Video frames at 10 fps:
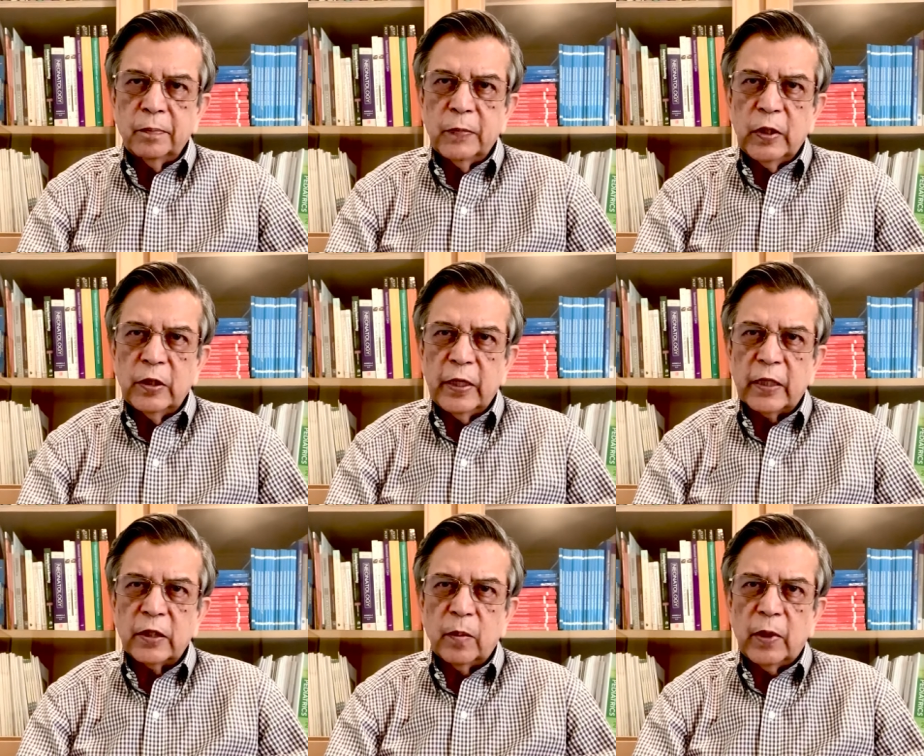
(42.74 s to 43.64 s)
it
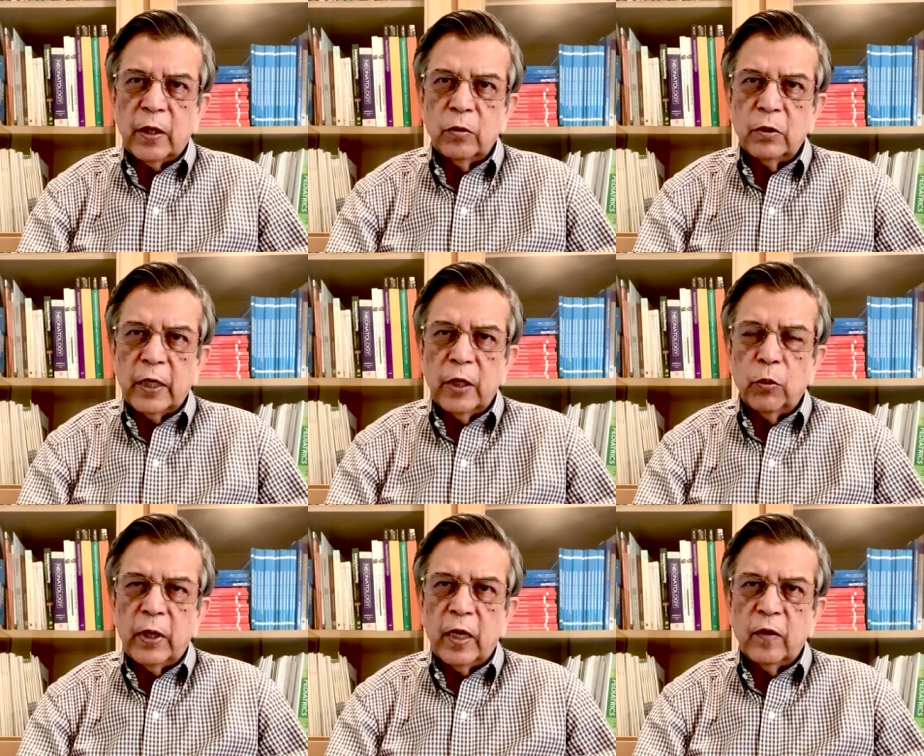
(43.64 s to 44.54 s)
takes about
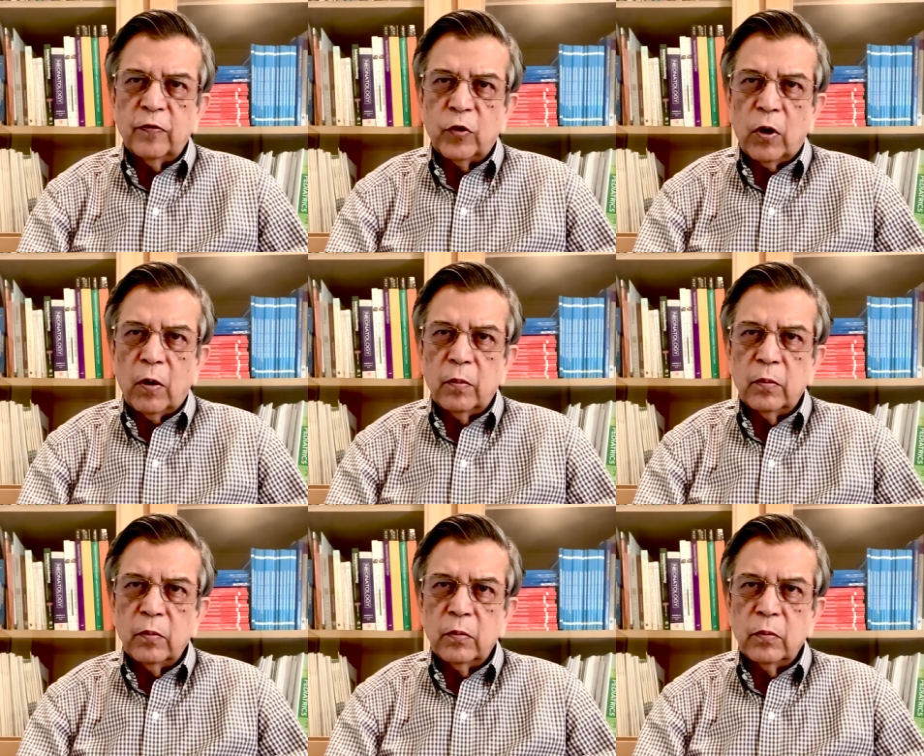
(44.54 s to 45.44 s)
anywhere
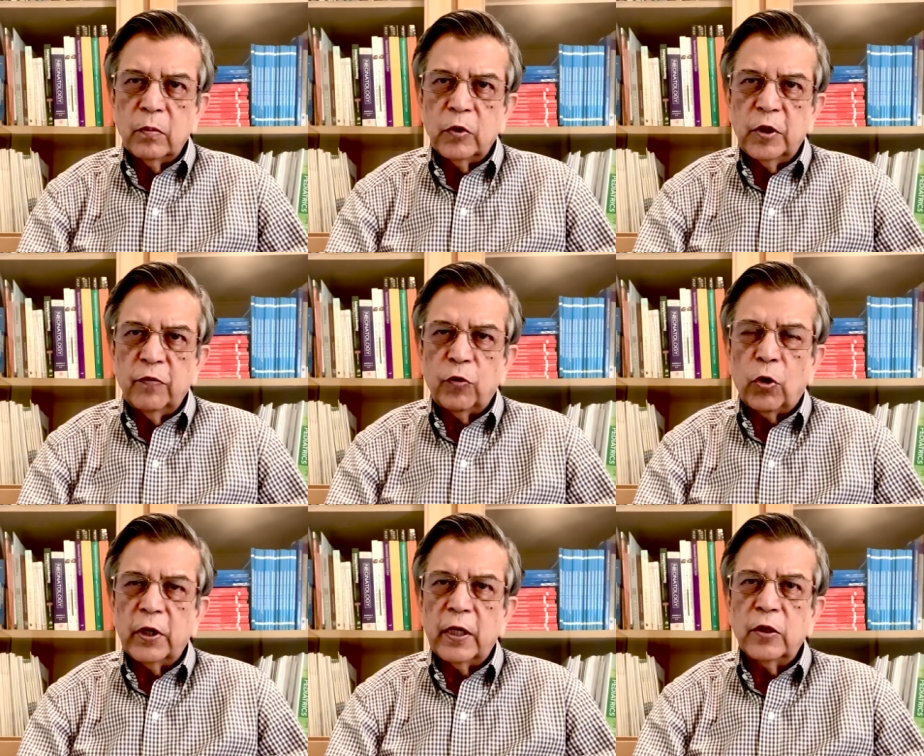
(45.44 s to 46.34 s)
from
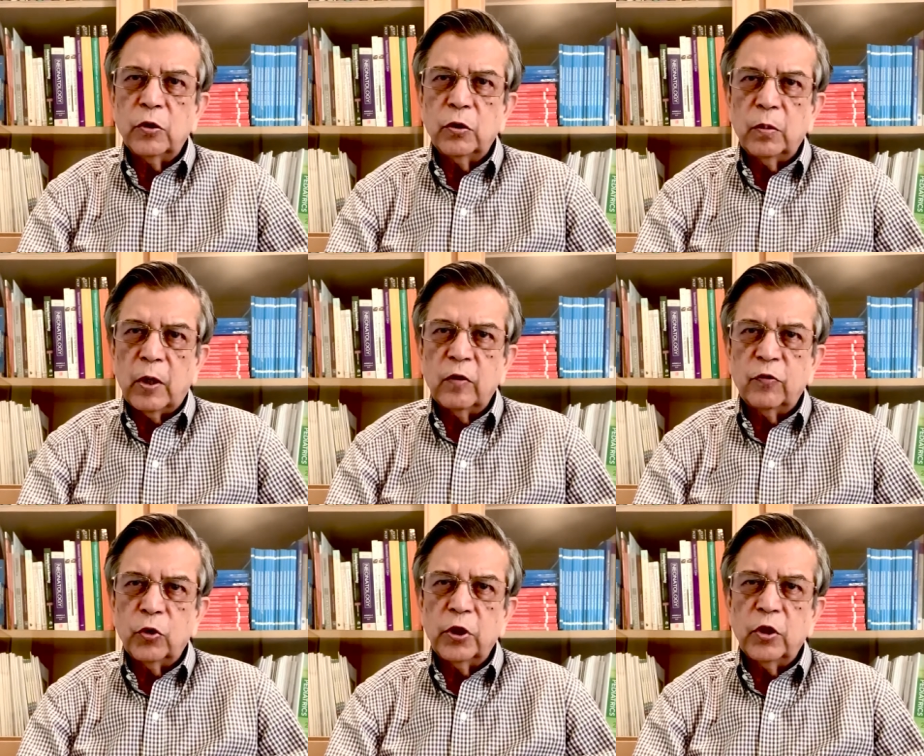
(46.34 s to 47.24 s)
3-4 days to about
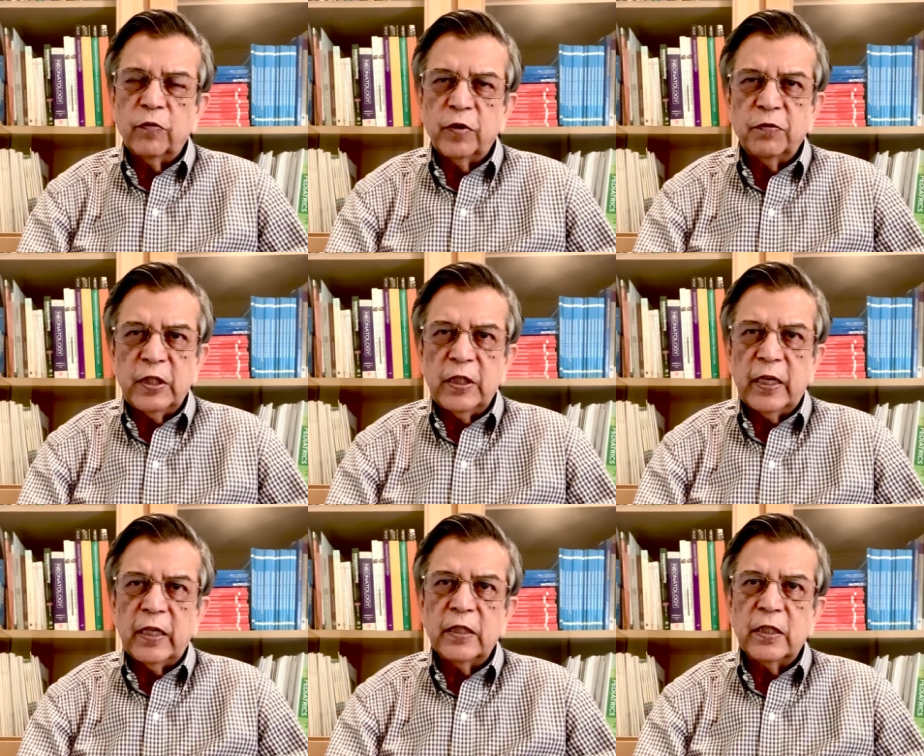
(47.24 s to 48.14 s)
14 or 15
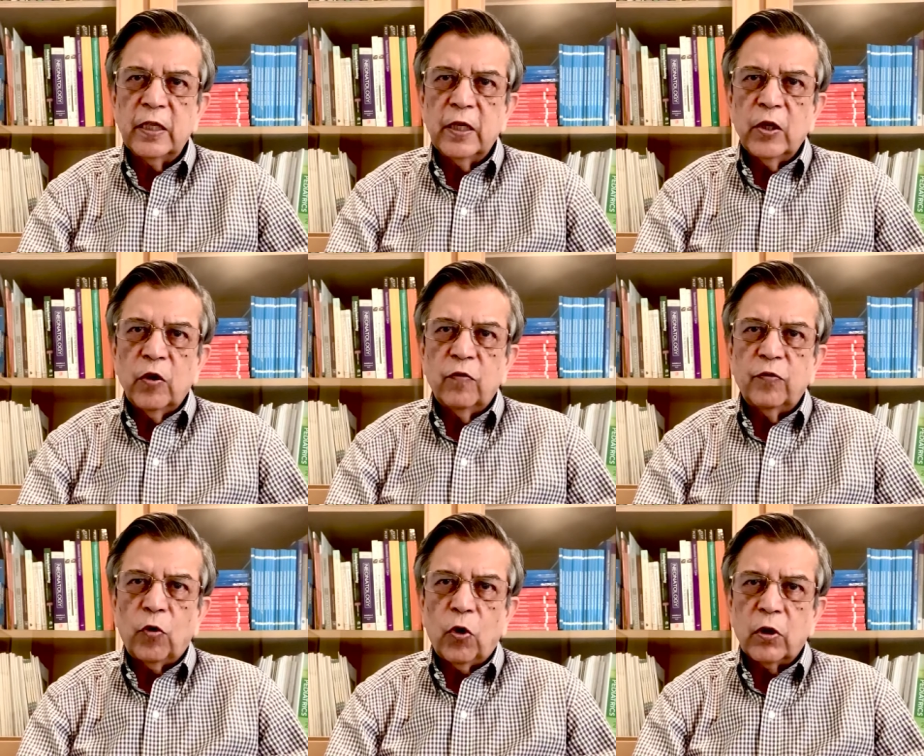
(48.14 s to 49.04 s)
days
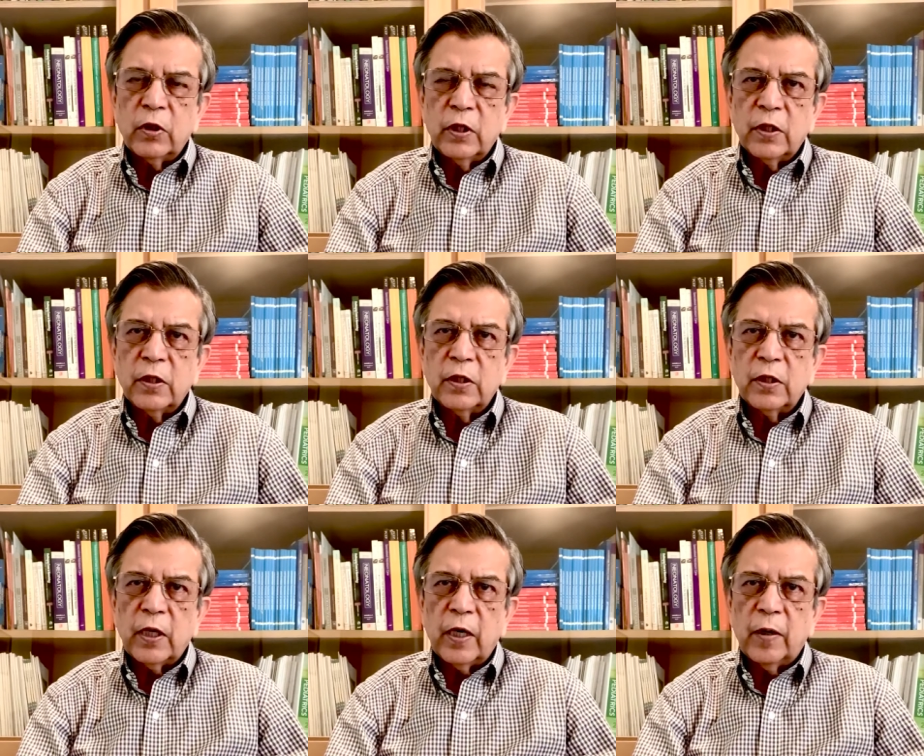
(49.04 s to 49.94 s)
for this
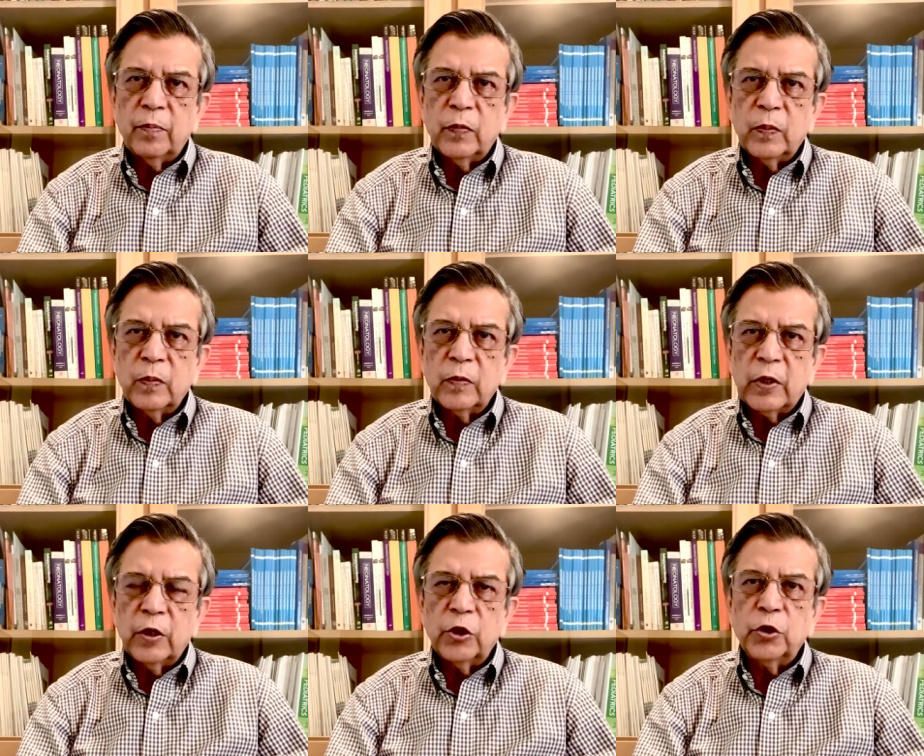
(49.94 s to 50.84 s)

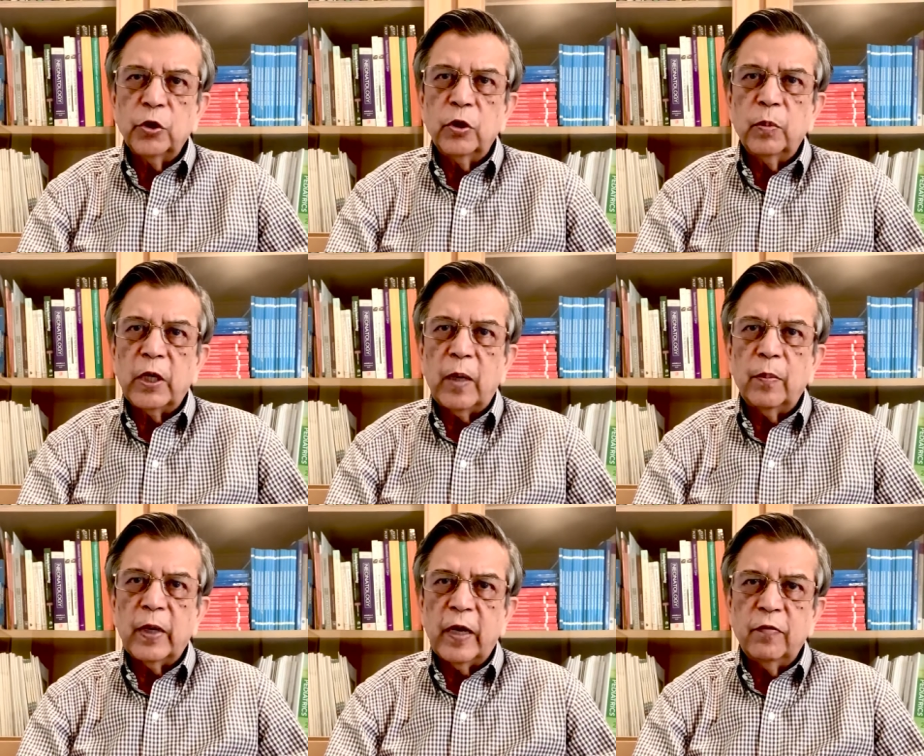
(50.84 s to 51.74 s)
condition to
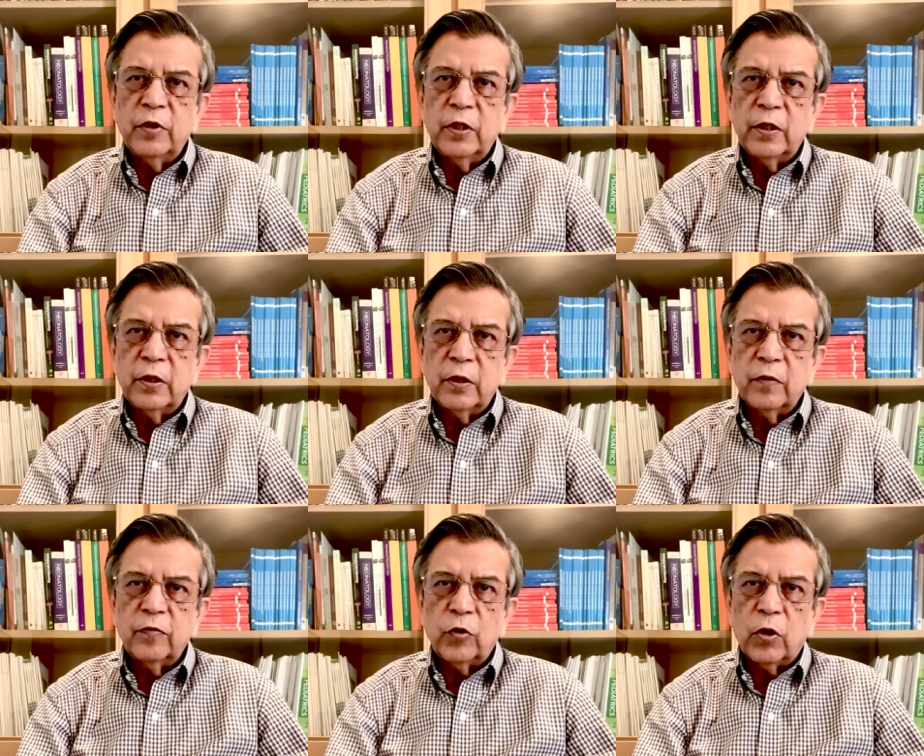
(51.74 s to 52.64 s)
become evident,
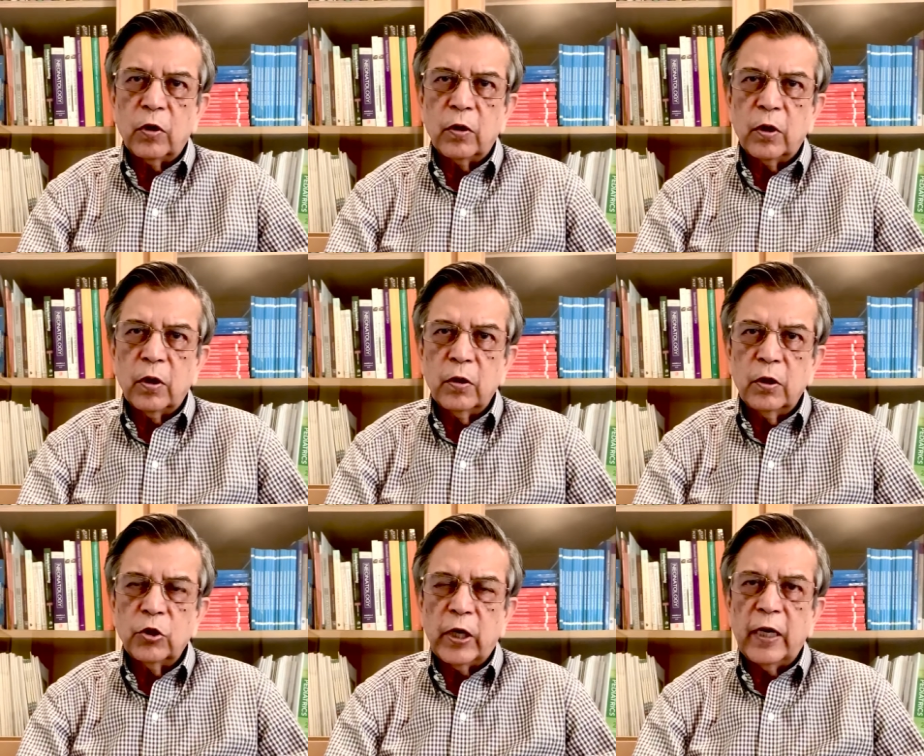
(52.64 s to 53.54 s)
for the
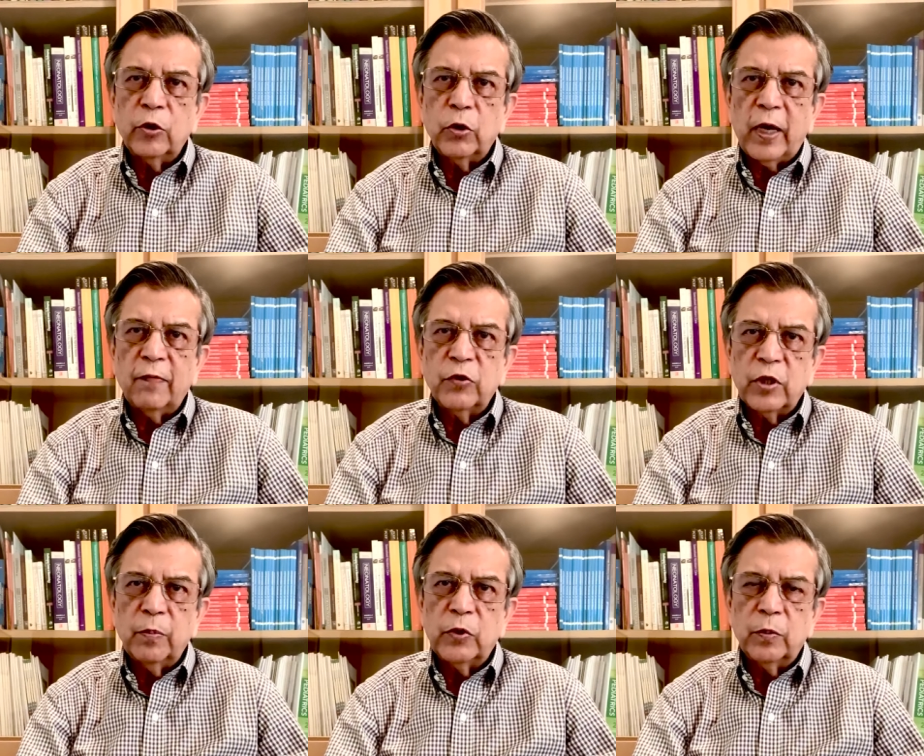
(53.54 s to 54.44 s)
child to have
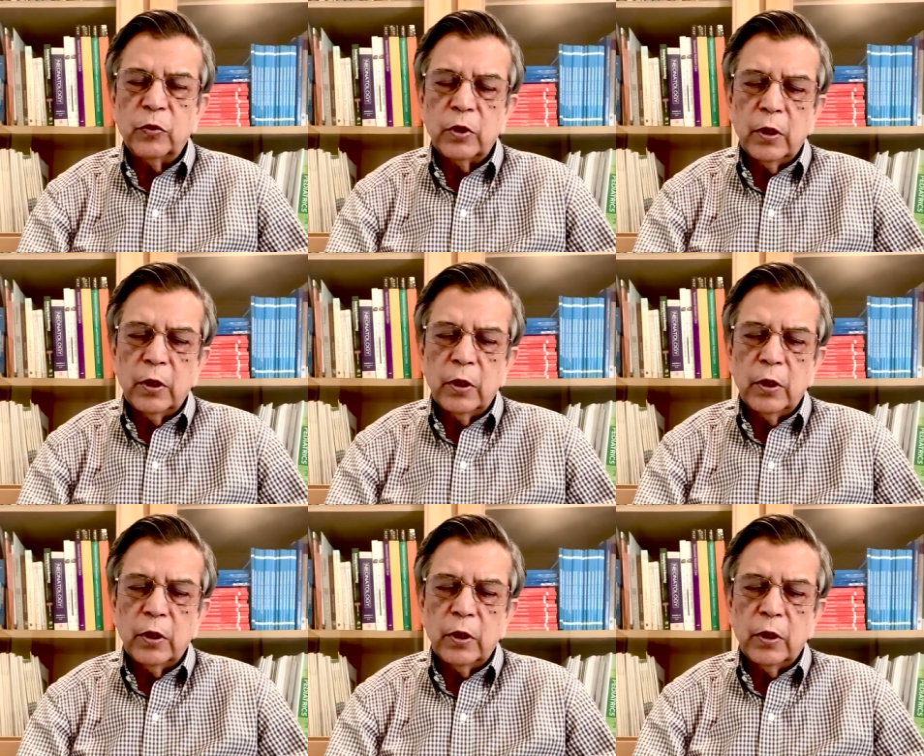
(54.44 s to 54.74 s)
symptoms.